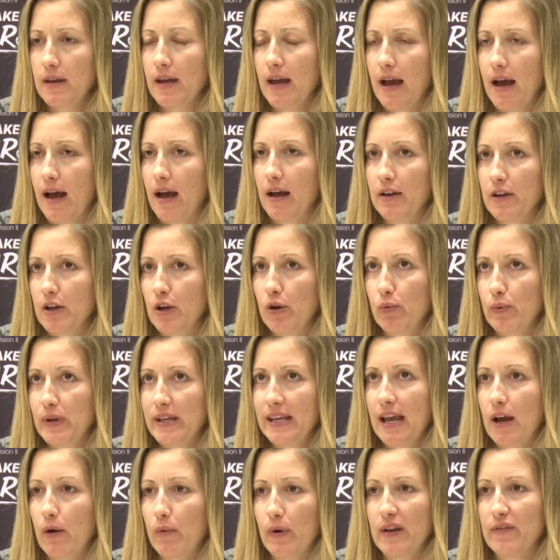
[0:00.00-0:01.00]
Yeah, you know, we
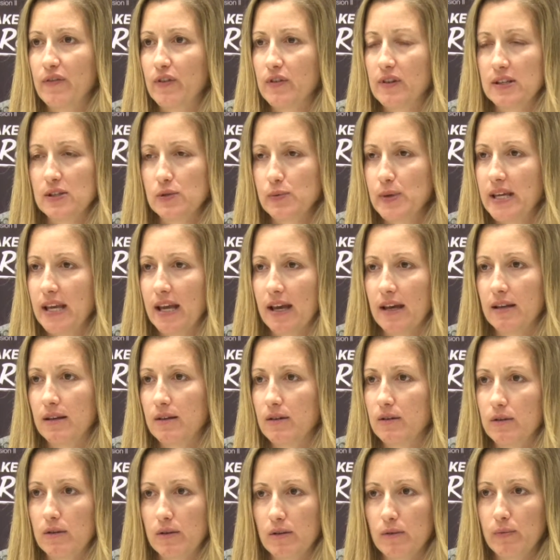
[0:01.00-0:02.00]
can't wait for this
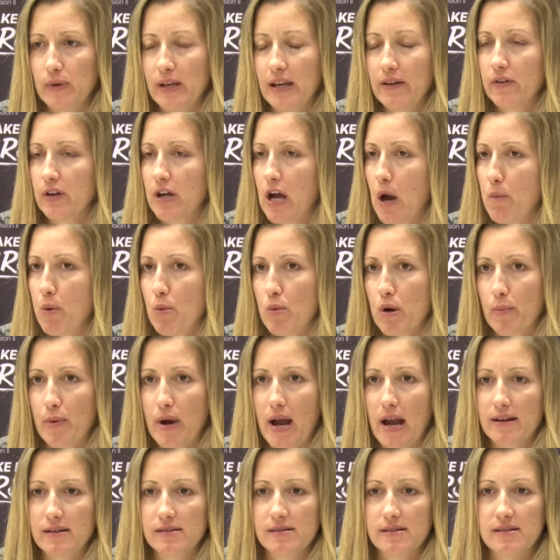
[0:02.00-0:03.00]
weekend. We have a couple more
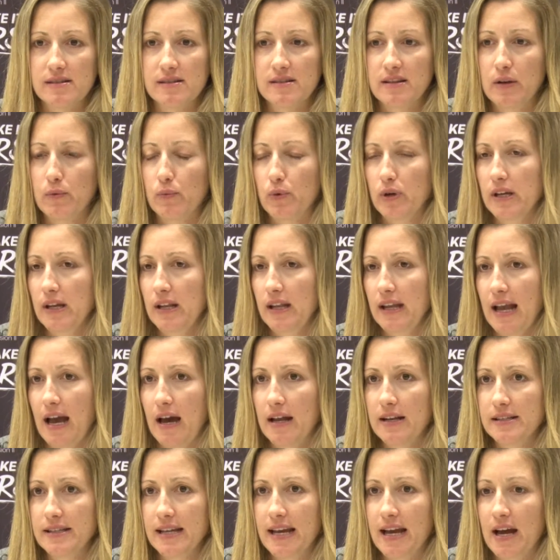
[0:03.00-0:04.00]
practices, and then we're getting out of